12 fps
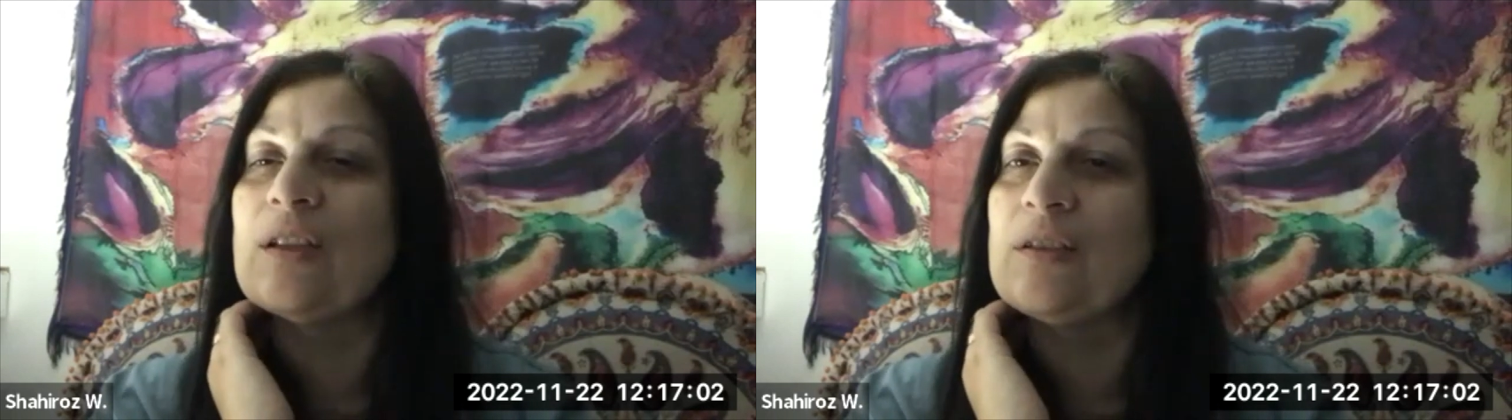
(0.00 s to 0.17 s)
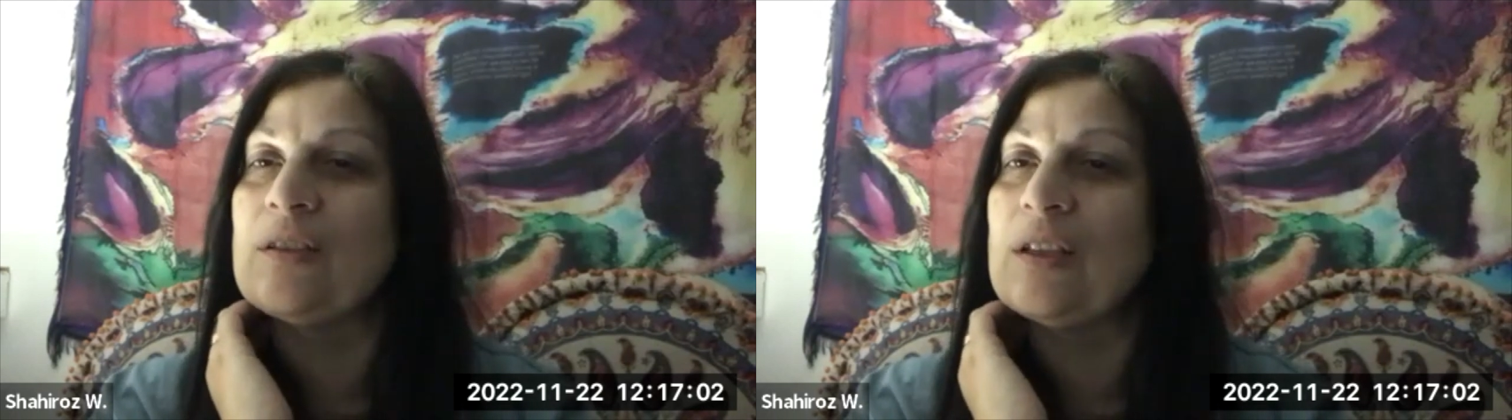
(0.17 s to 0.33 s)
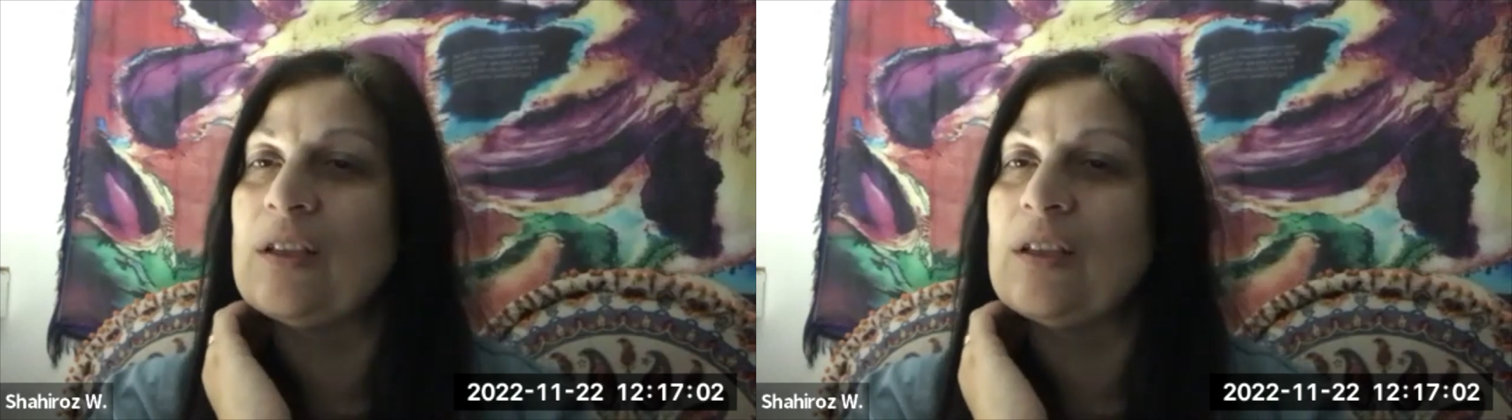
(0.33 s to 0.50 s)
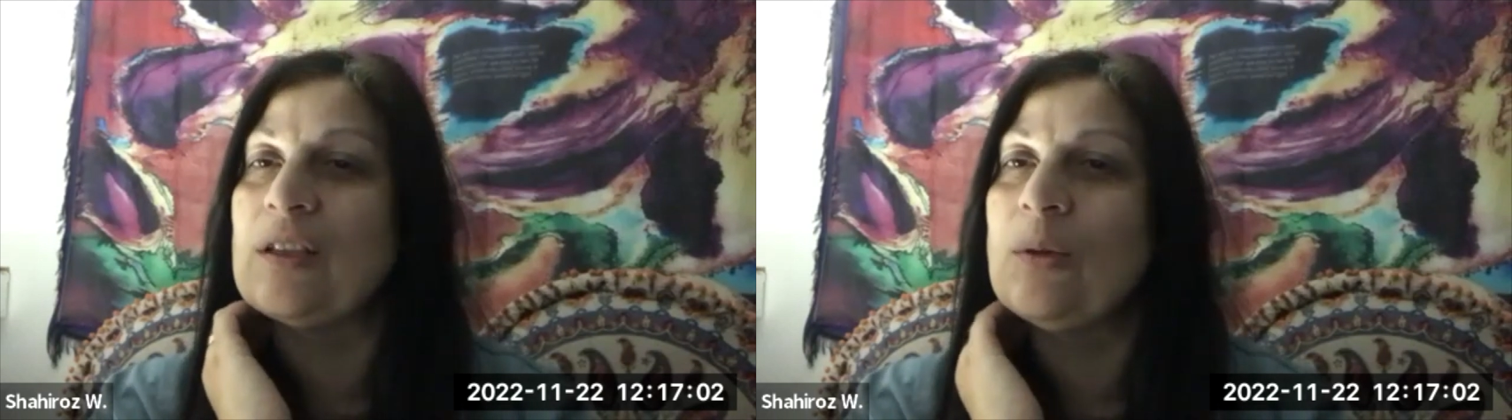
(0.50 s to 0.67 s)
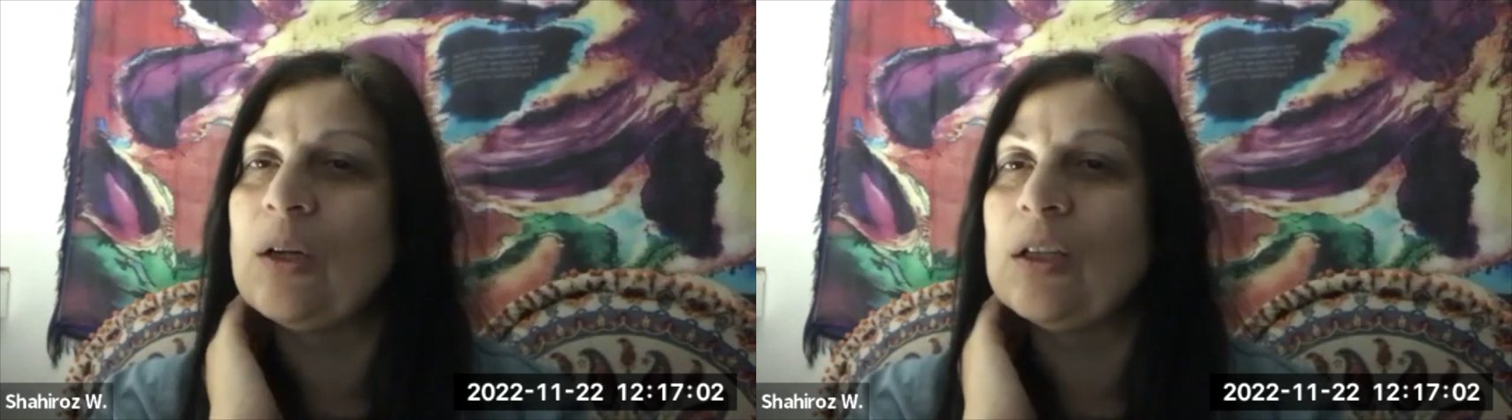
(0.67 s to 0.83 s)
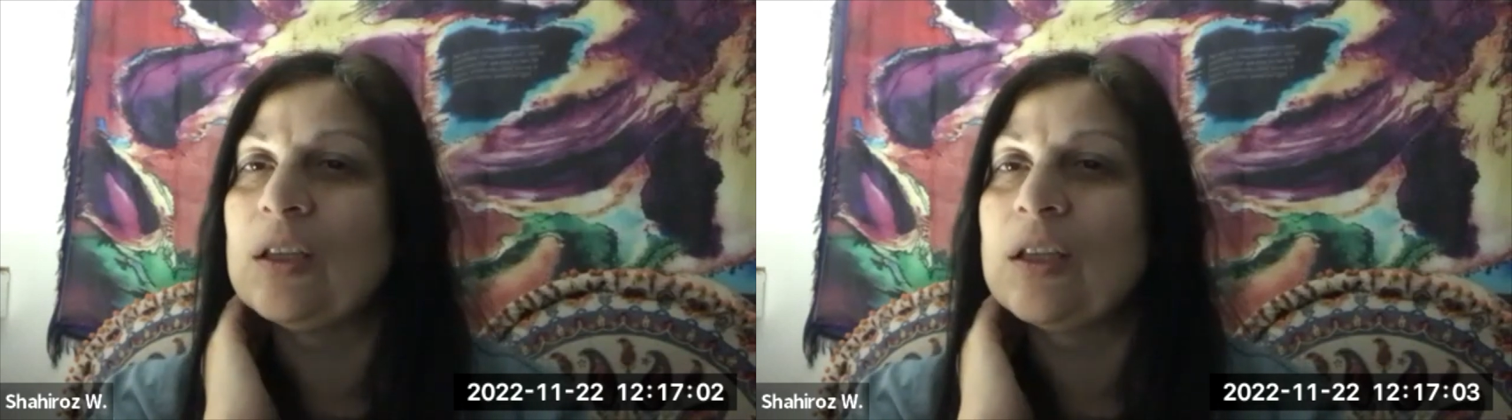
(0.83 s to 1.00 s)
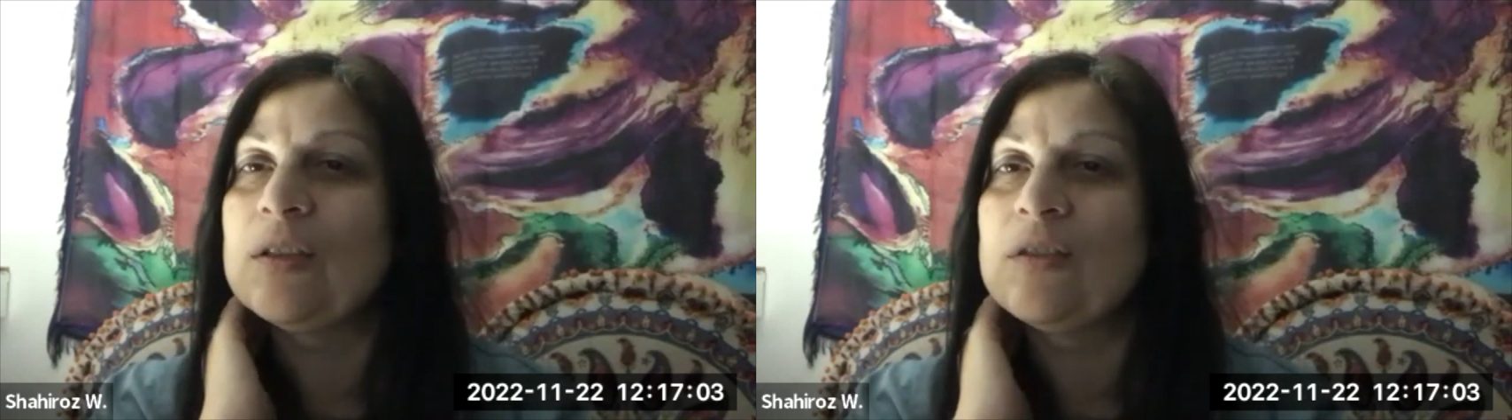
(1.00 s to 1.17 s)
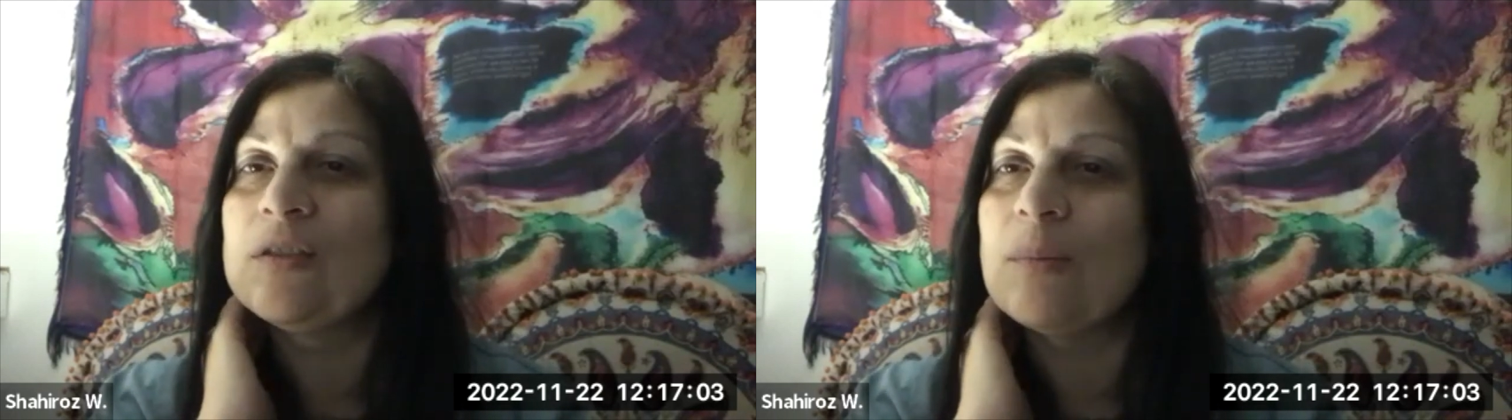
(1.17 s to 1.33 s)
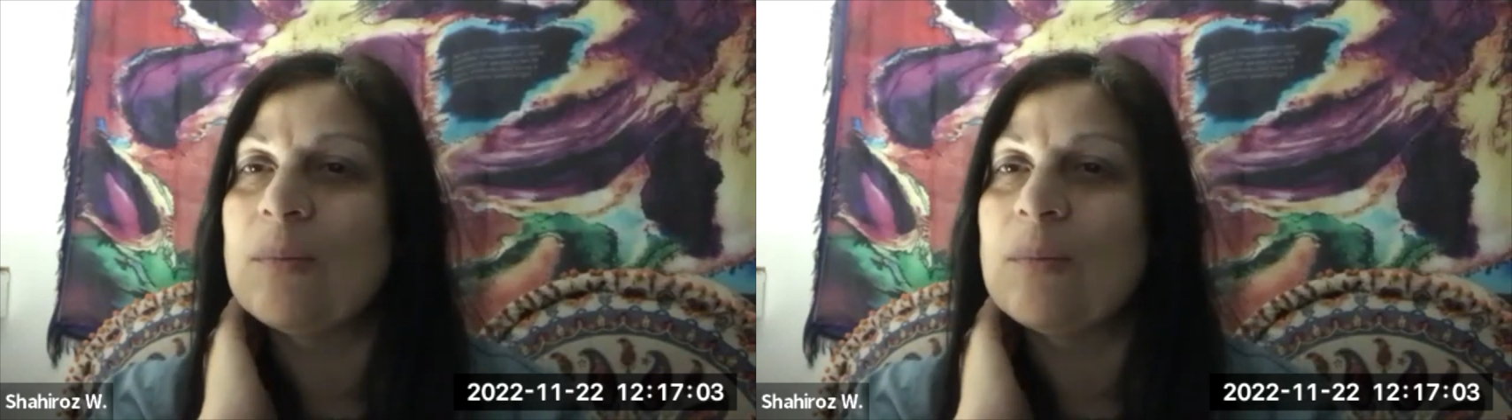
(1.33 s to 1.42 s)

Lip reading: continuing on, Lindsay,